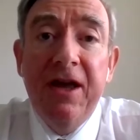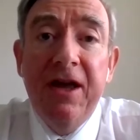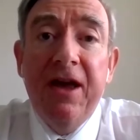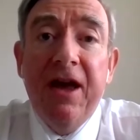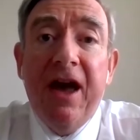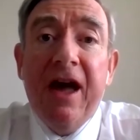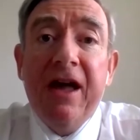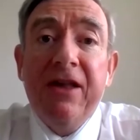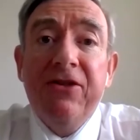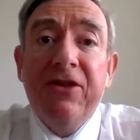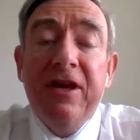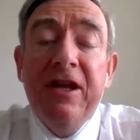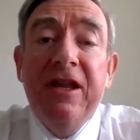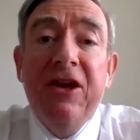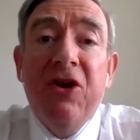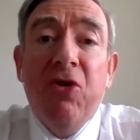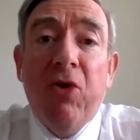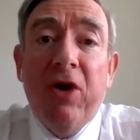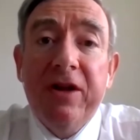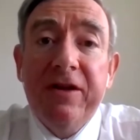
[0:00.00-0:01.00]
And
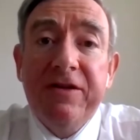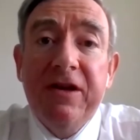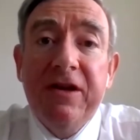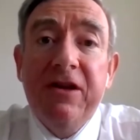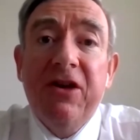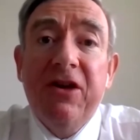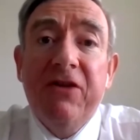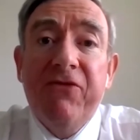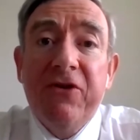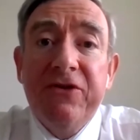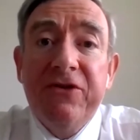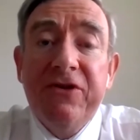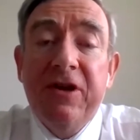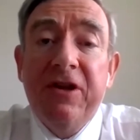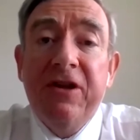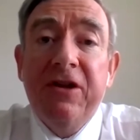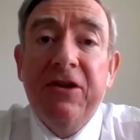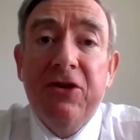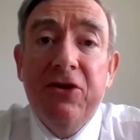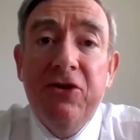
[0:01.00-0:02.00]
inequality, diversity
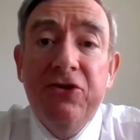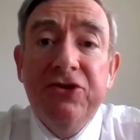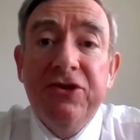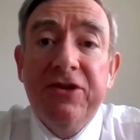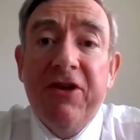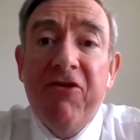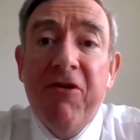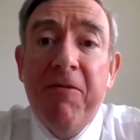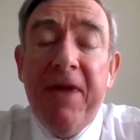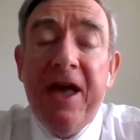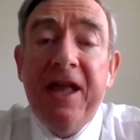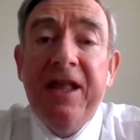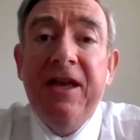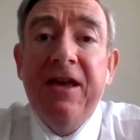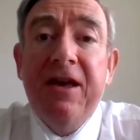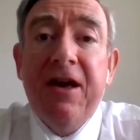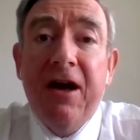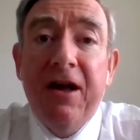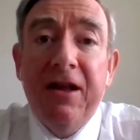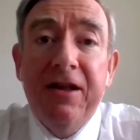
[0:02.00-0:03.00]
and inclusion, there are many
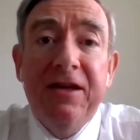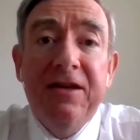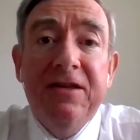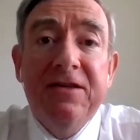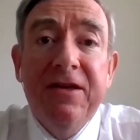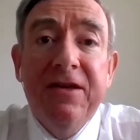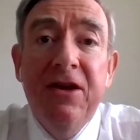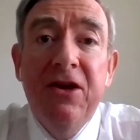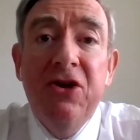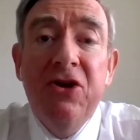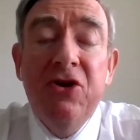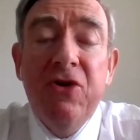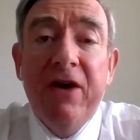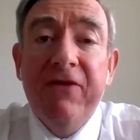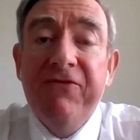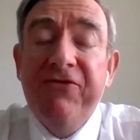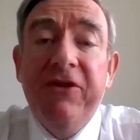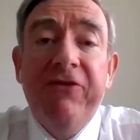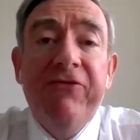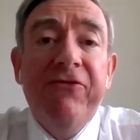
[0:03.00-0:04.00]
colleagues who
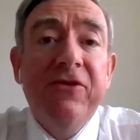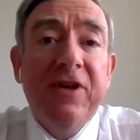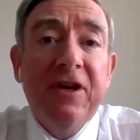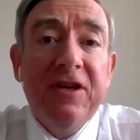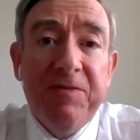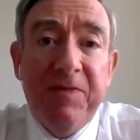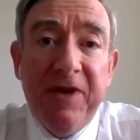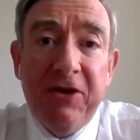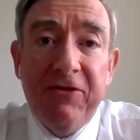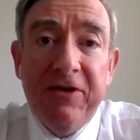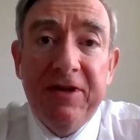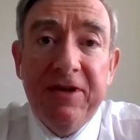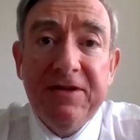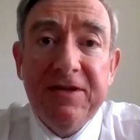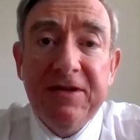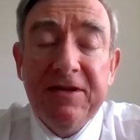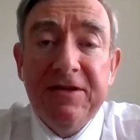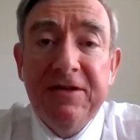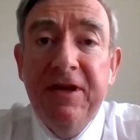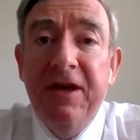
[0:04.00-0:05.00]
have different
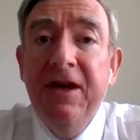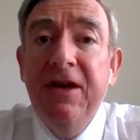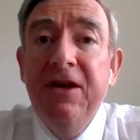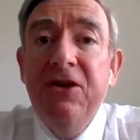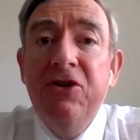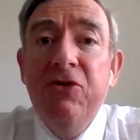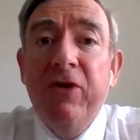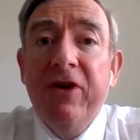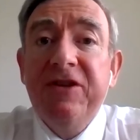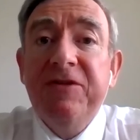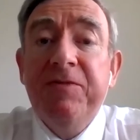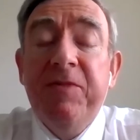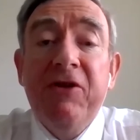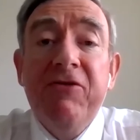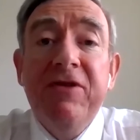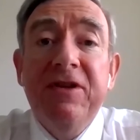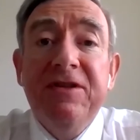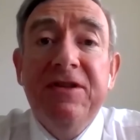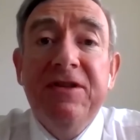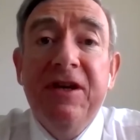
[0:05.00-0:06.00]
experiences, who are
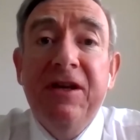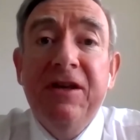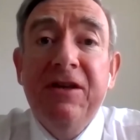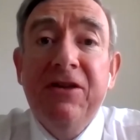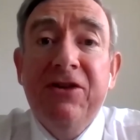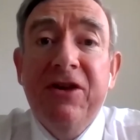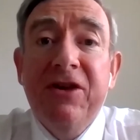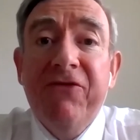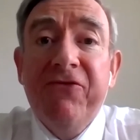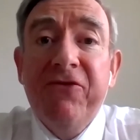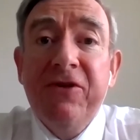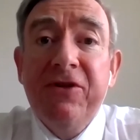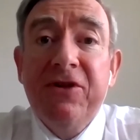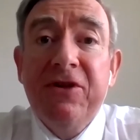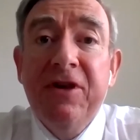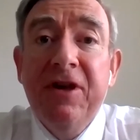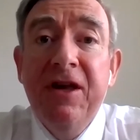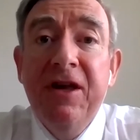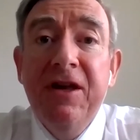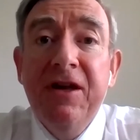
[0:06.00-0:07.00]
experiencing
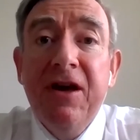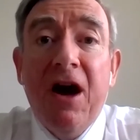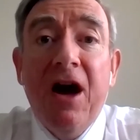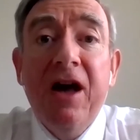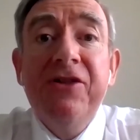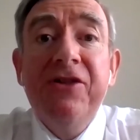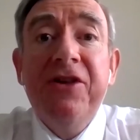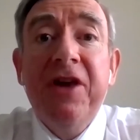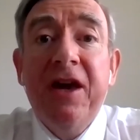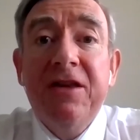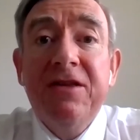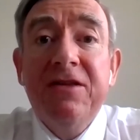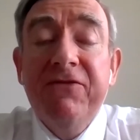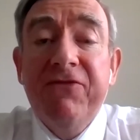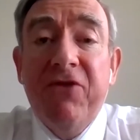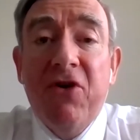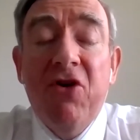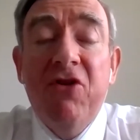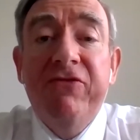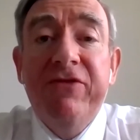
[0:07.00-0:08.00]
different contexts of
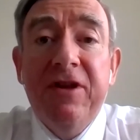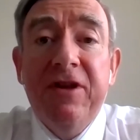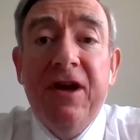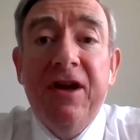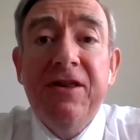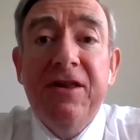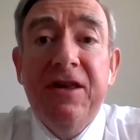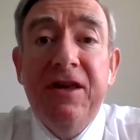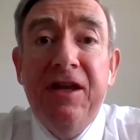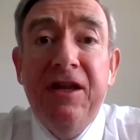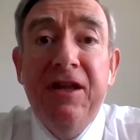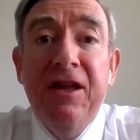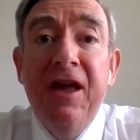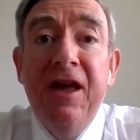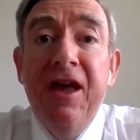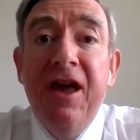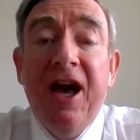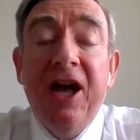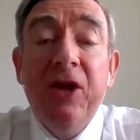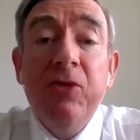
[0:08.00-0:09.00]
COVID-19,
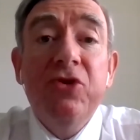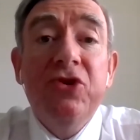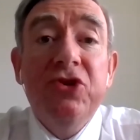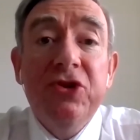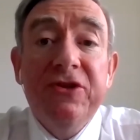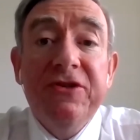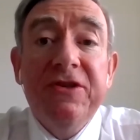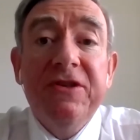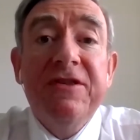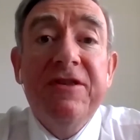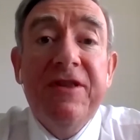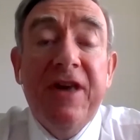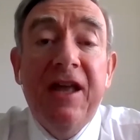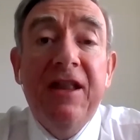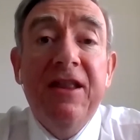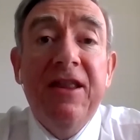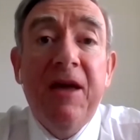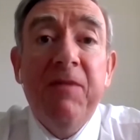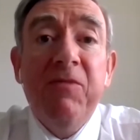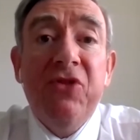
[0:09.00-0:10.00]
and we should sustain
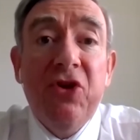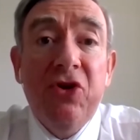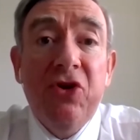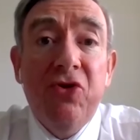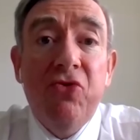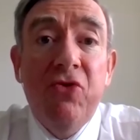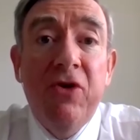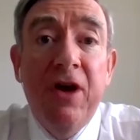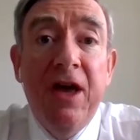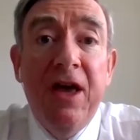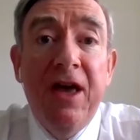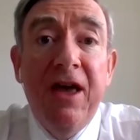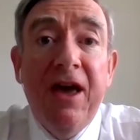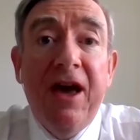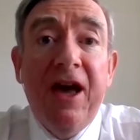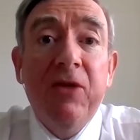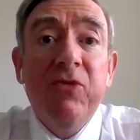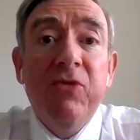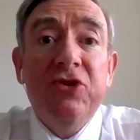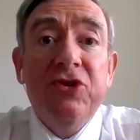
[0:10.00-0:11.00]
them too.
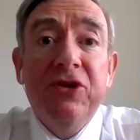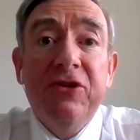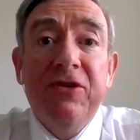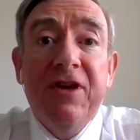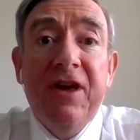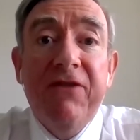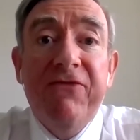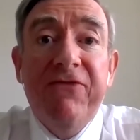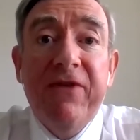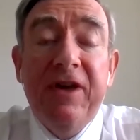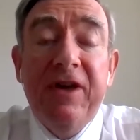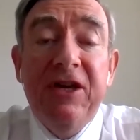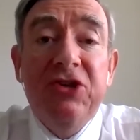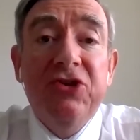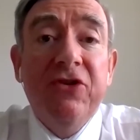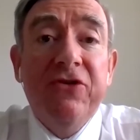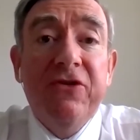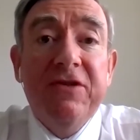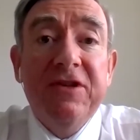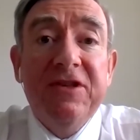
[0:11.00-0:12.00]
And we should give each
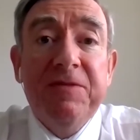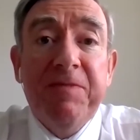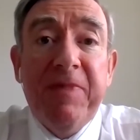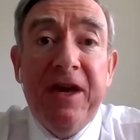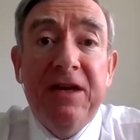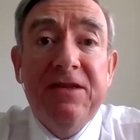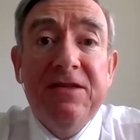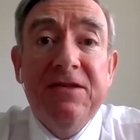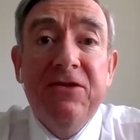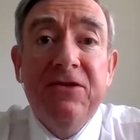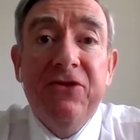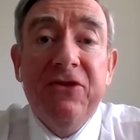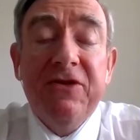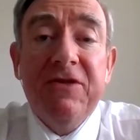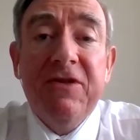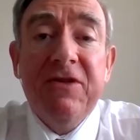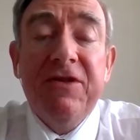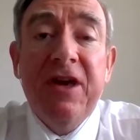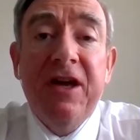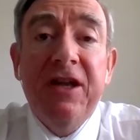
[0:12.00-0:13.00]
other the space to
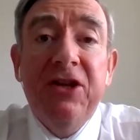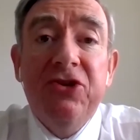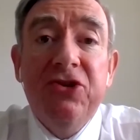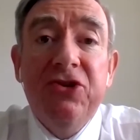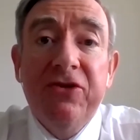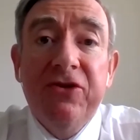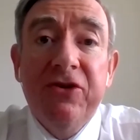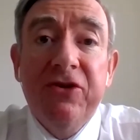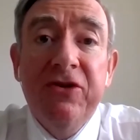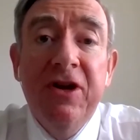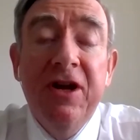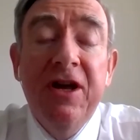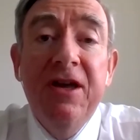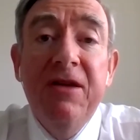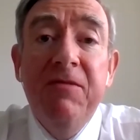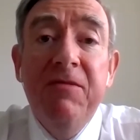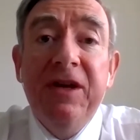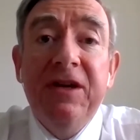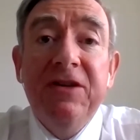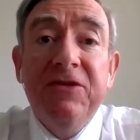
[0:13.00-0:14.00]
sustain each other,
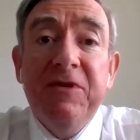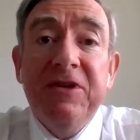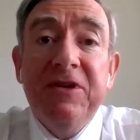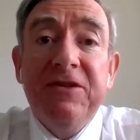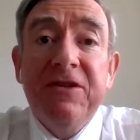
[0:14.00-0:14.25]
because by